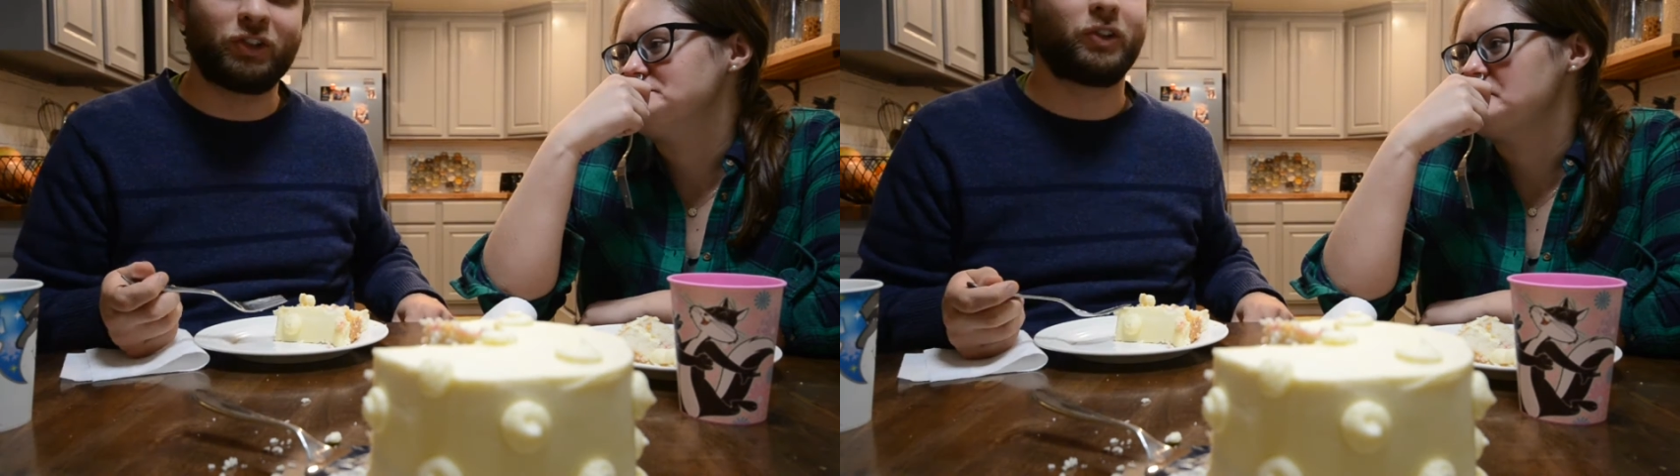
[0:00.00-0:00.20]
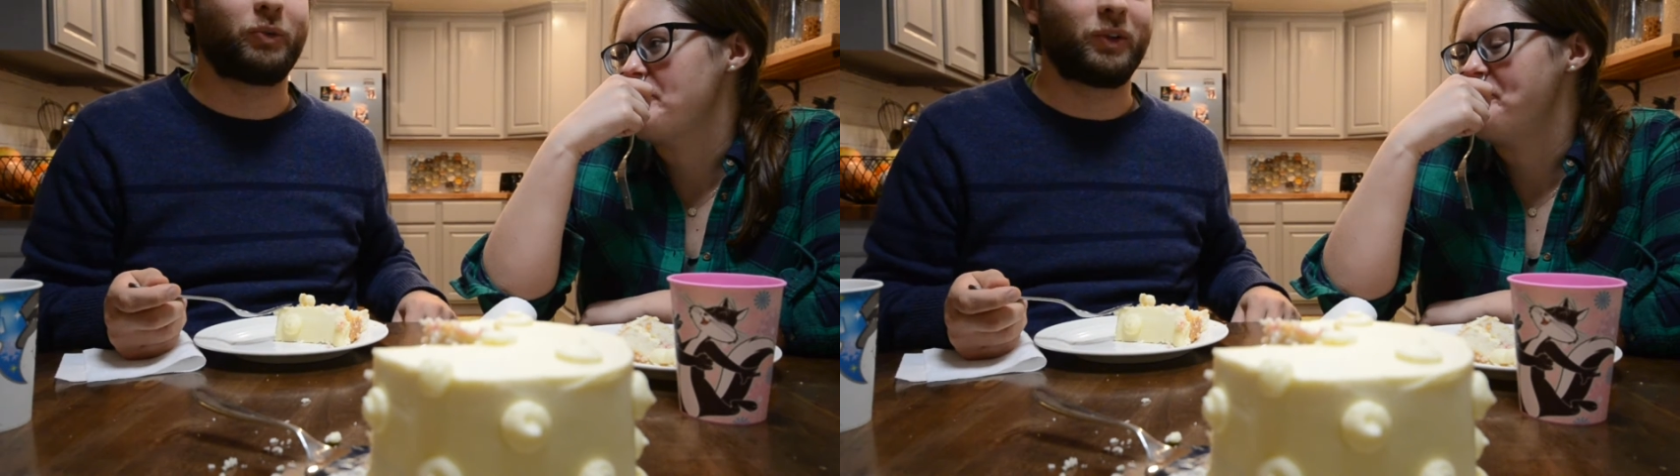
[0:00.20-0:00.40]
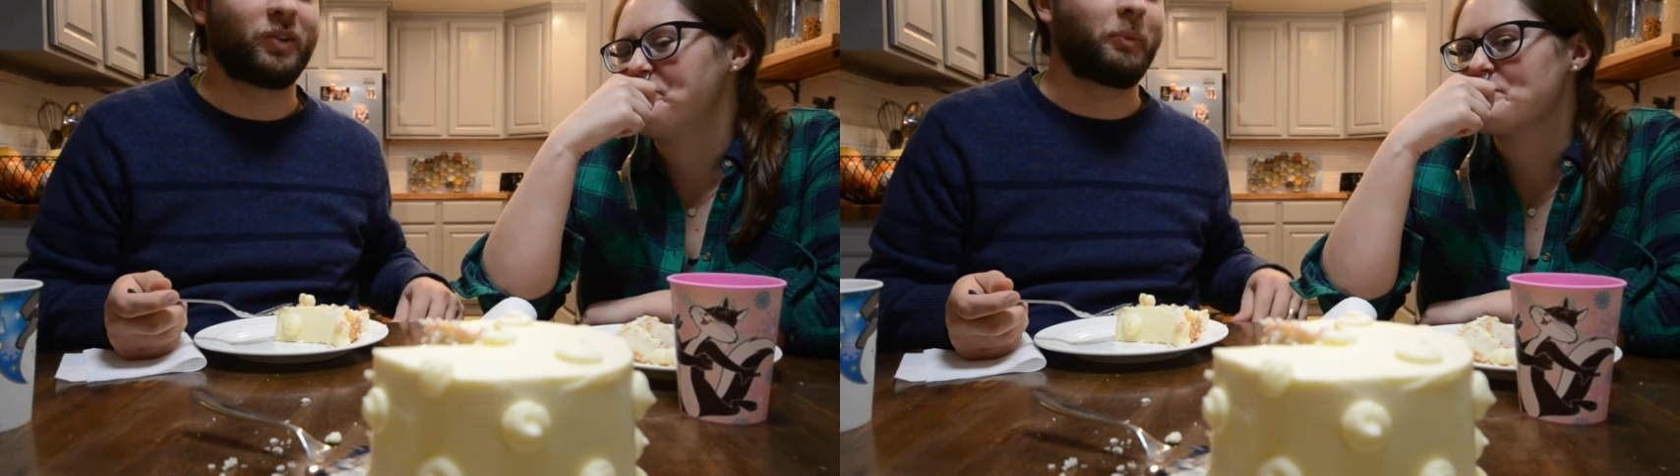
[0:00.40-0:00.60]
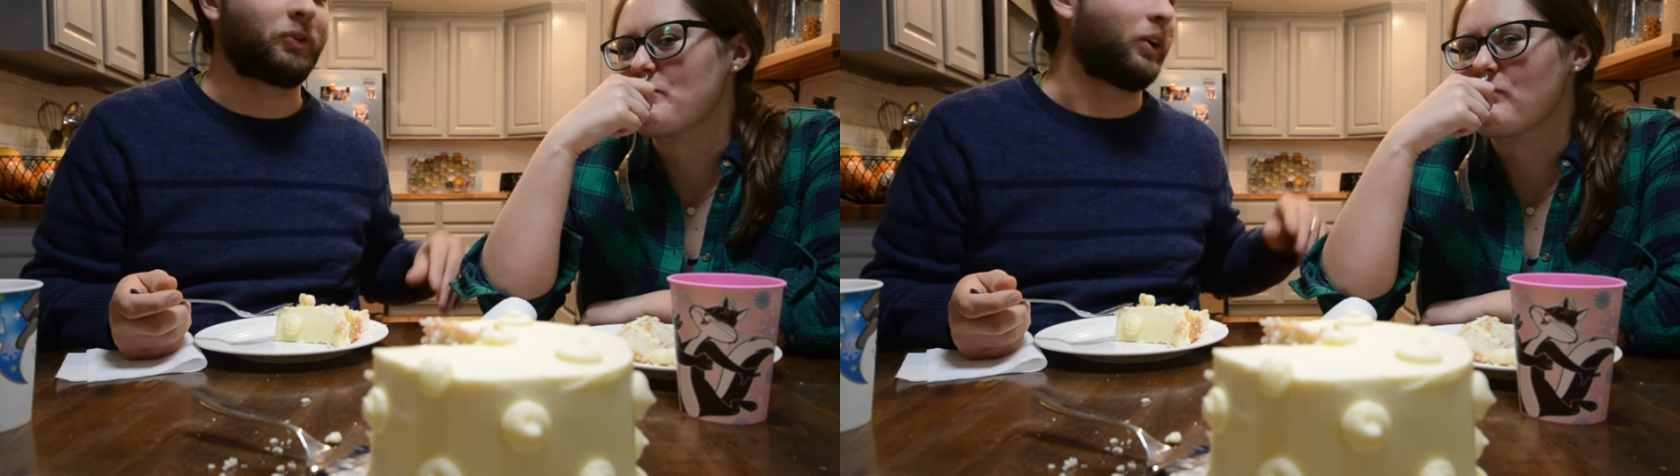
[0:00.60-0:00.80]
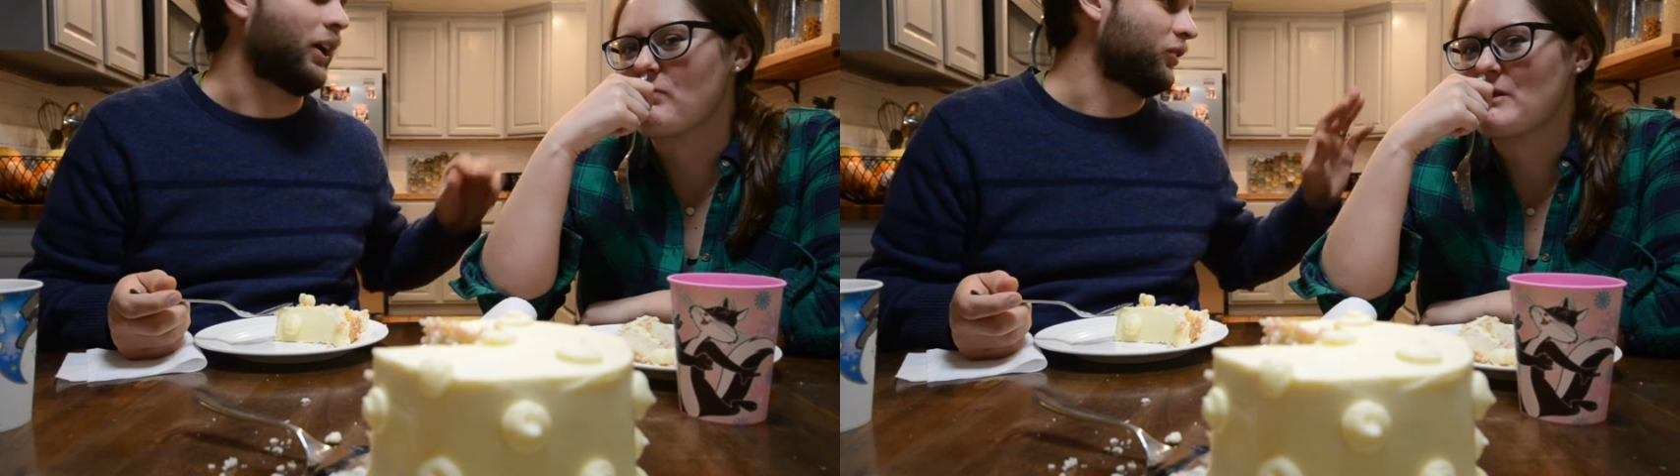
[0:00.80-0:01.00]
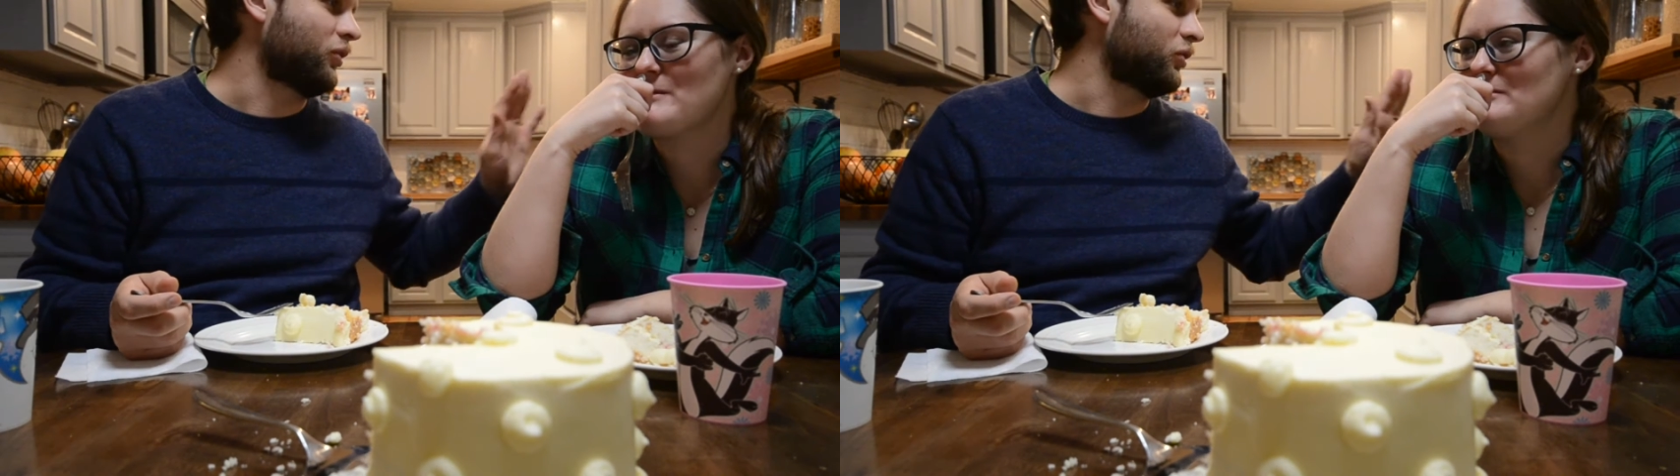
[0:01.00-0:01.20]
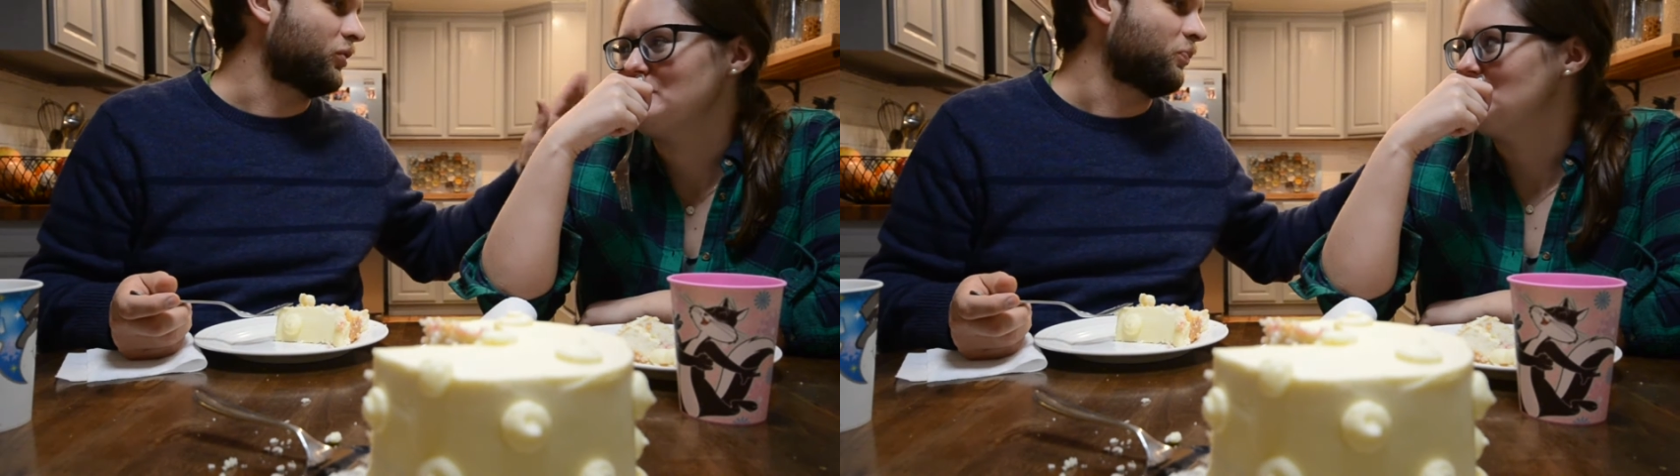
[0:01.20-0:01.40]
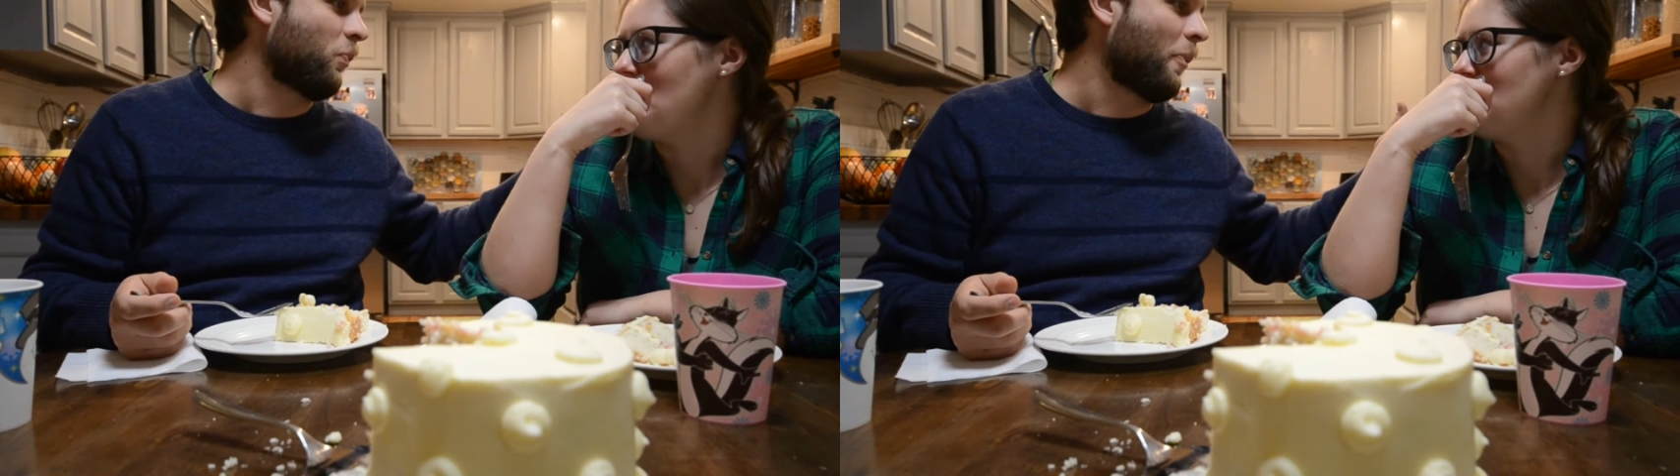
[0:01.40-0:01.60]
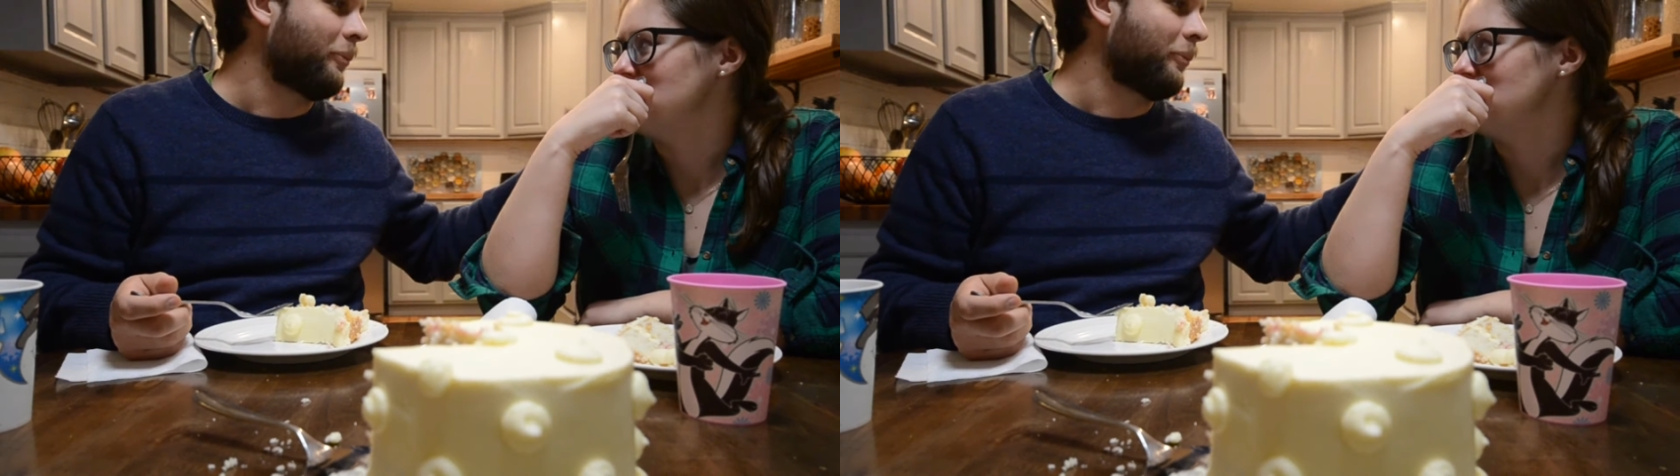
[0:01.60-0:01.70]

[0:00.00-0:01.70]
do when someone cries is just